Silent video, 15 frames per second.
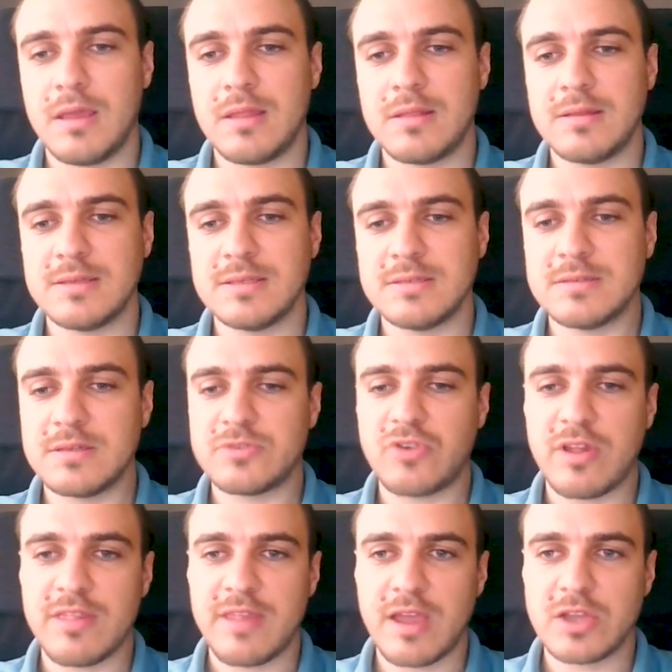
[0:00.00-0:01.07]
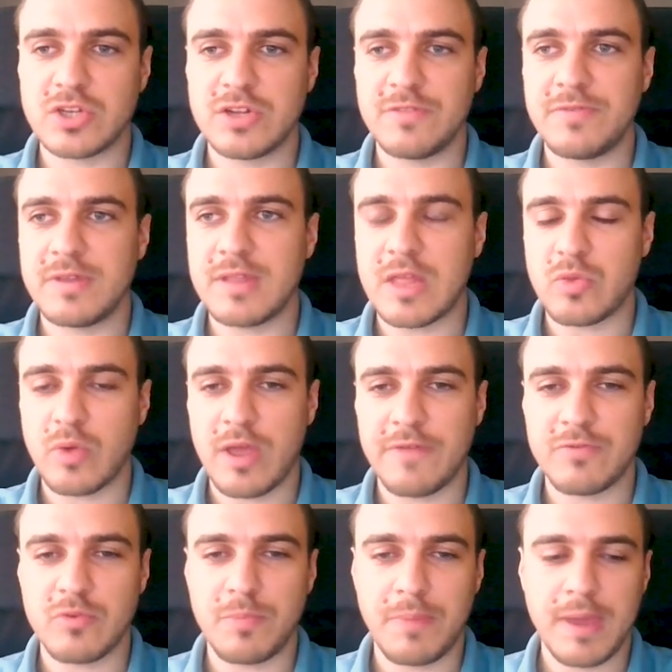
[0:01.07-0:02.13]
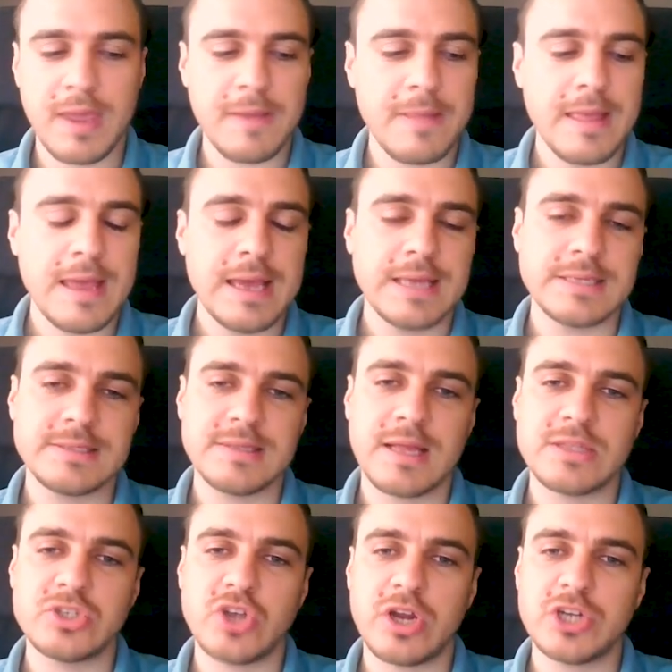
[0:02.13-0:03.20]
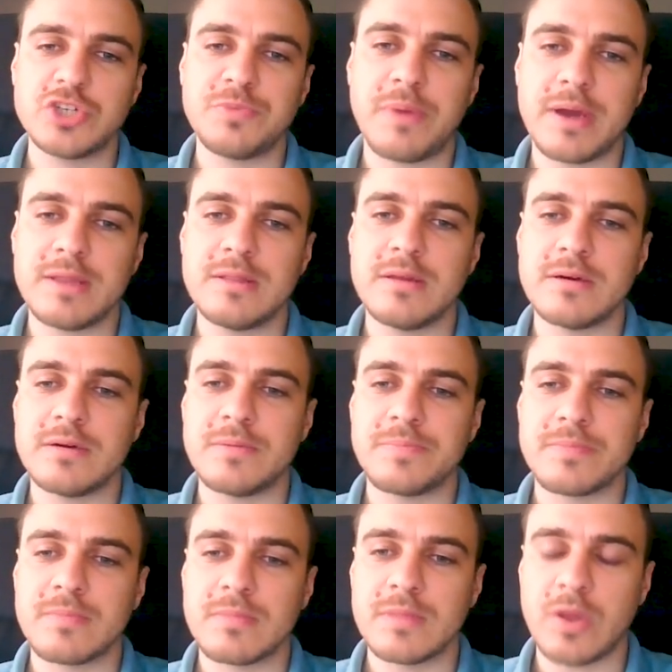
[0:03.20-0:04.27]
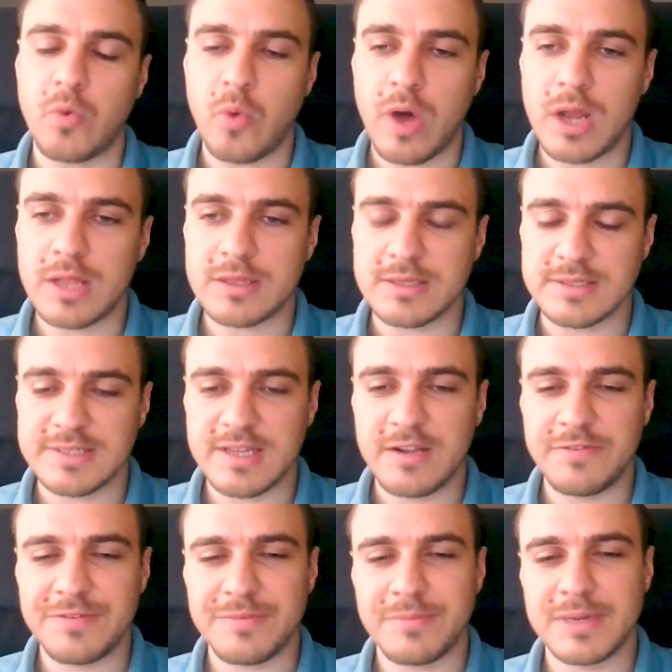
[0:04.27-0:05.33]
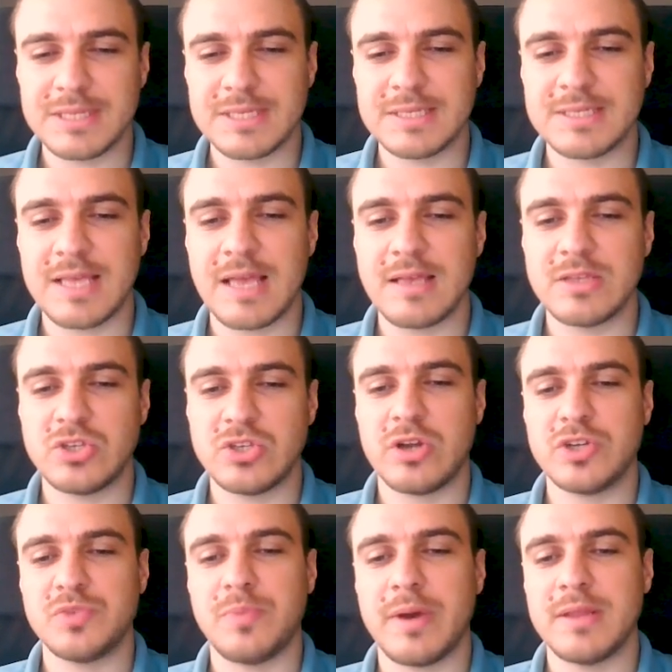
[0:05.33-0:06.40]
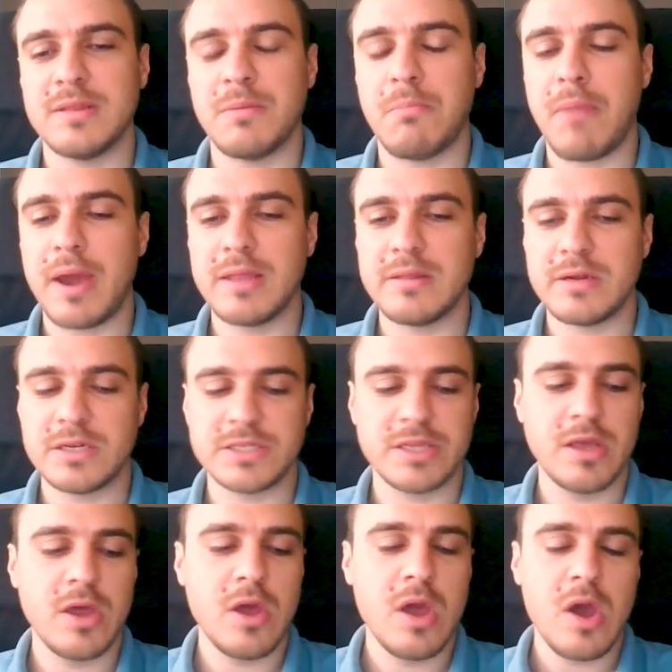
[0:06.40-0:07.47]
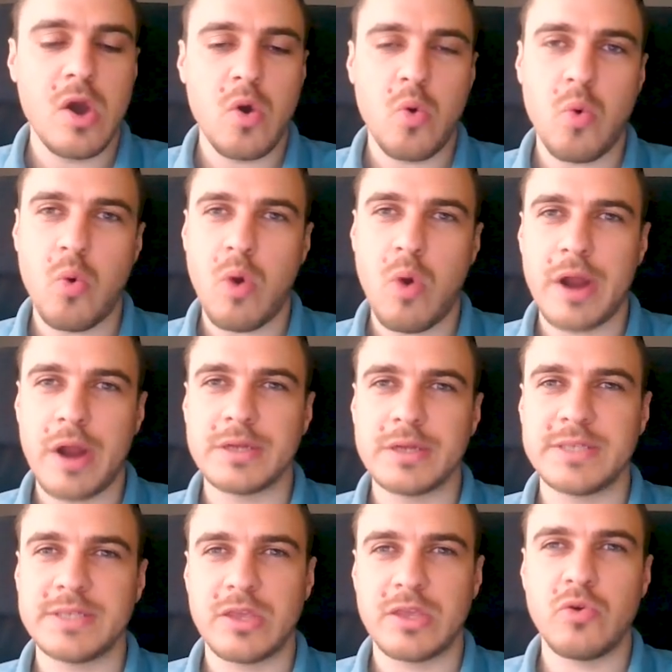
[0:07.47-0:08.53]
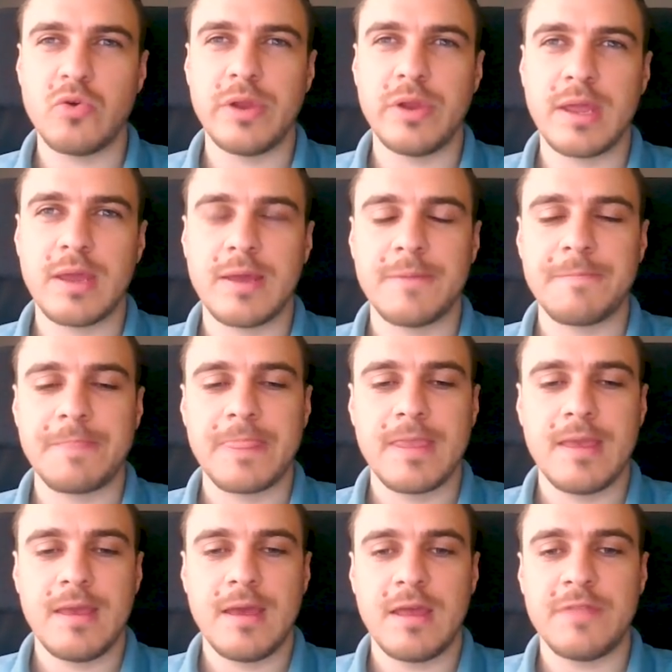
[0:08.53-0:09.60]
this is the transaction fee that we have to pay. It's not charged by the wallet itself, but is charged by the miners who are securing and